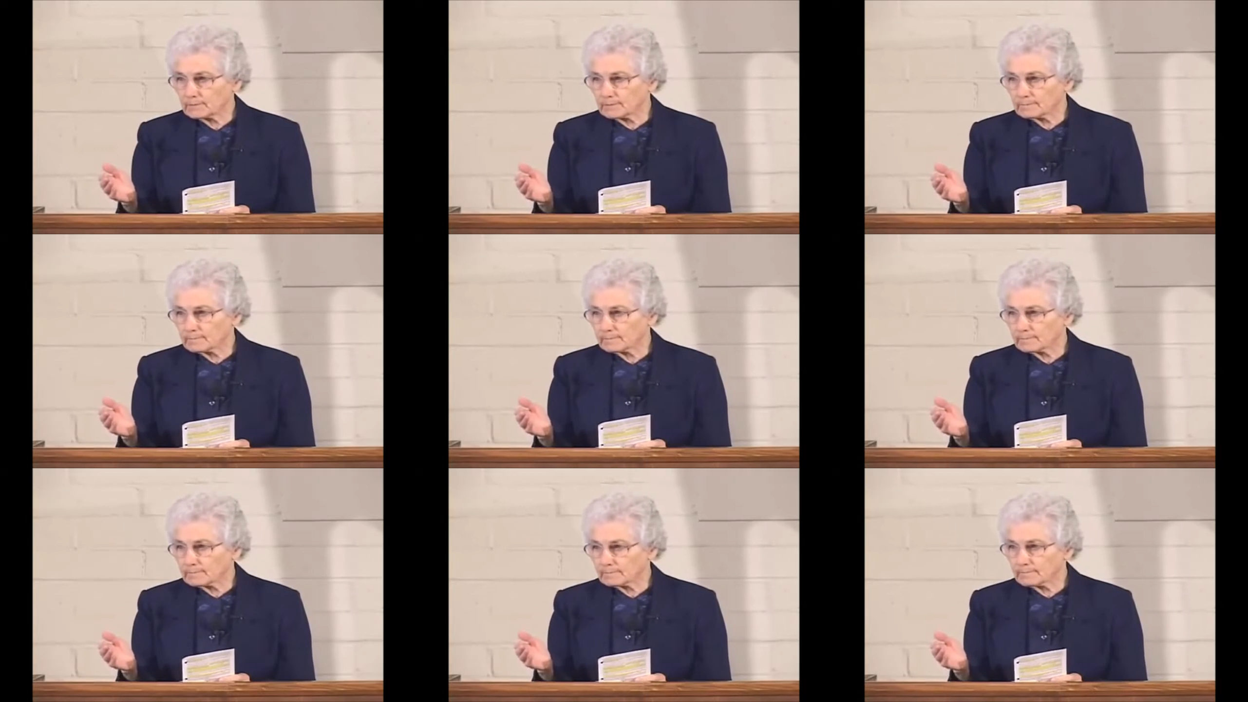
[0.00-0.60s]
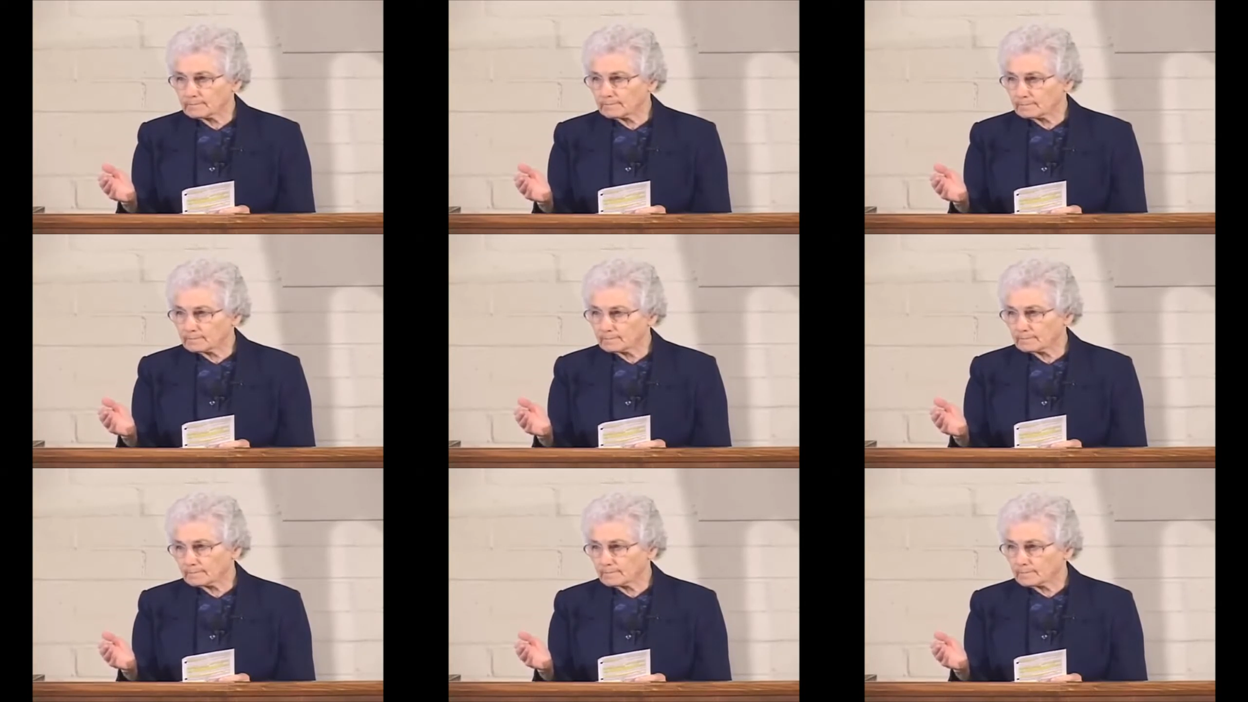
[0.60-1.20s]

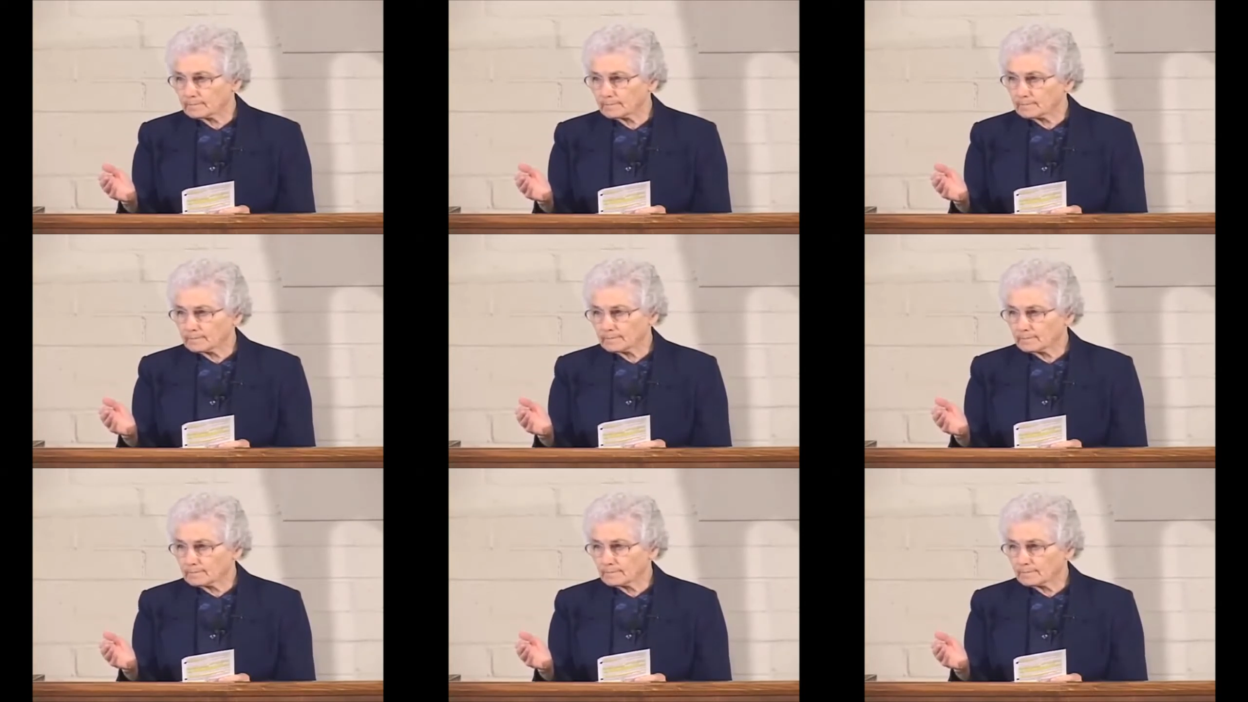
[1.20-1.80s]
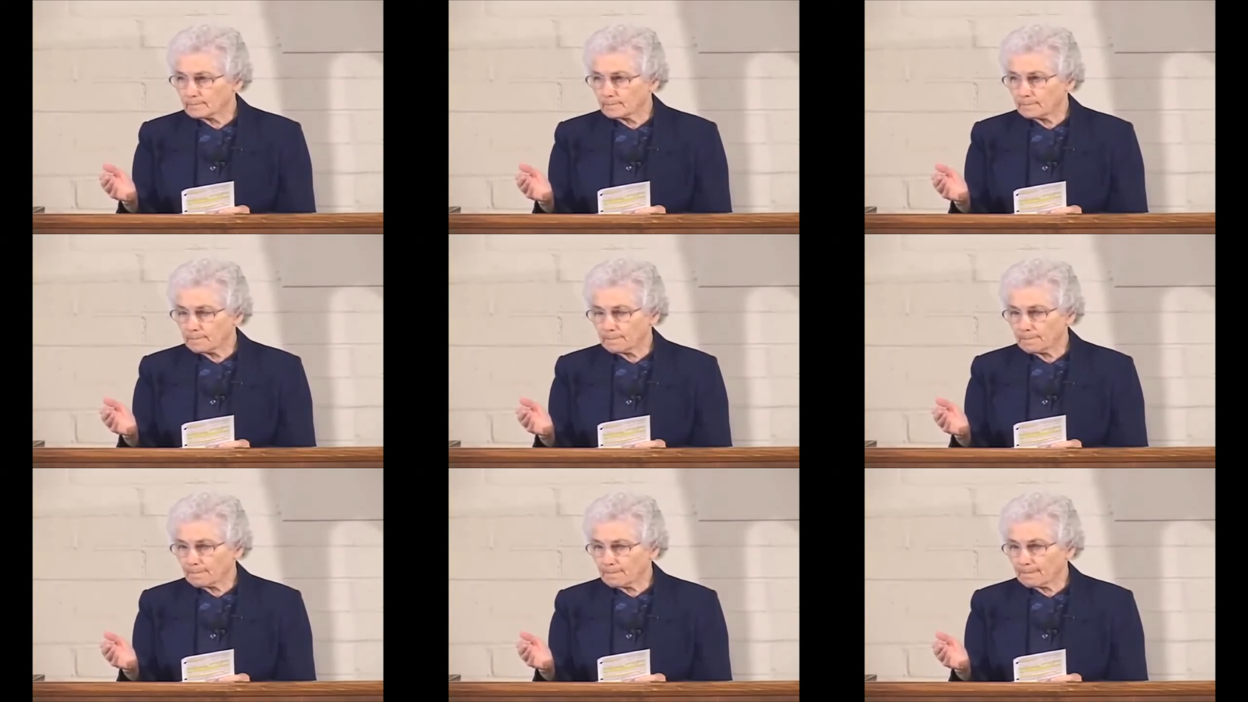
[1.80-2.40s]

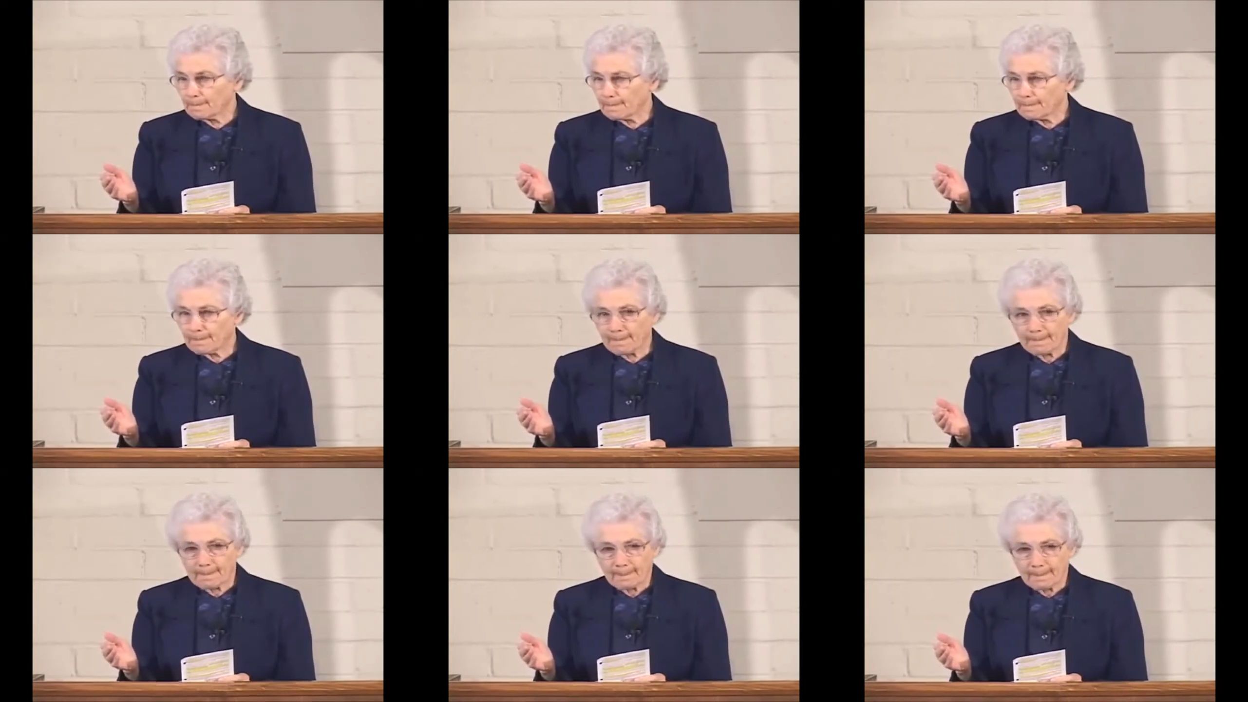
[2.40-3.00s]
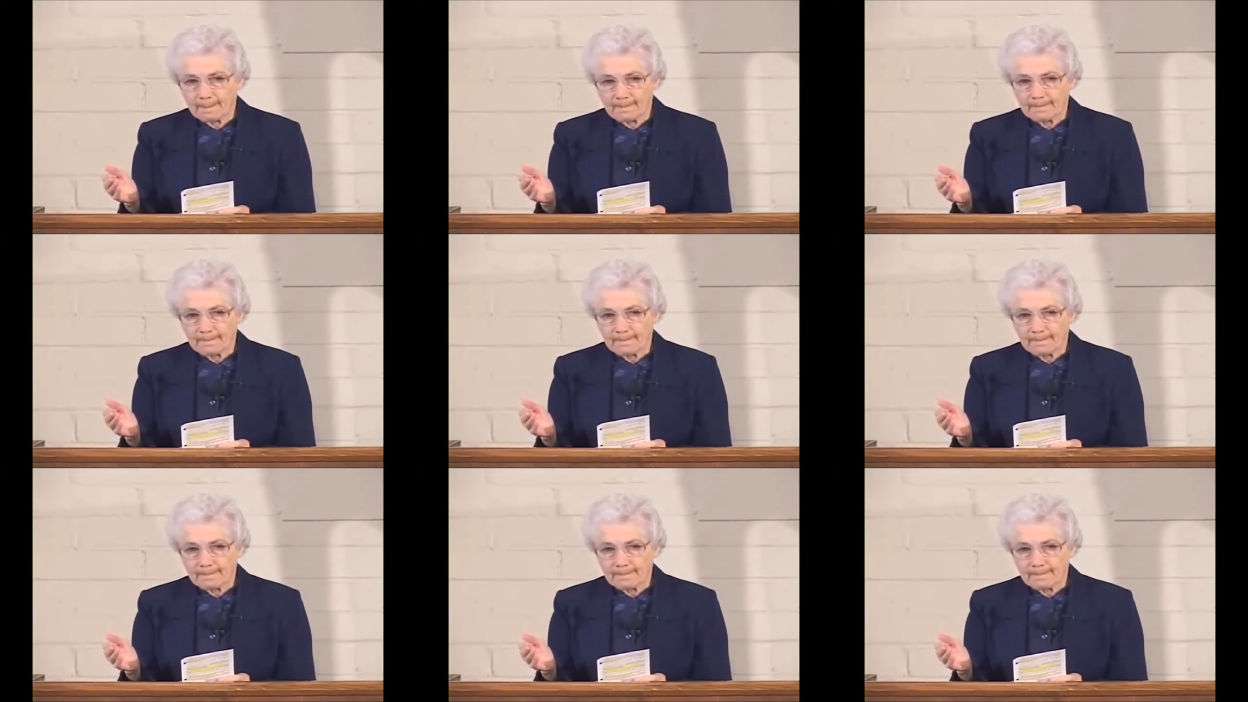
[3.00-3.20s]
Nobody speaks.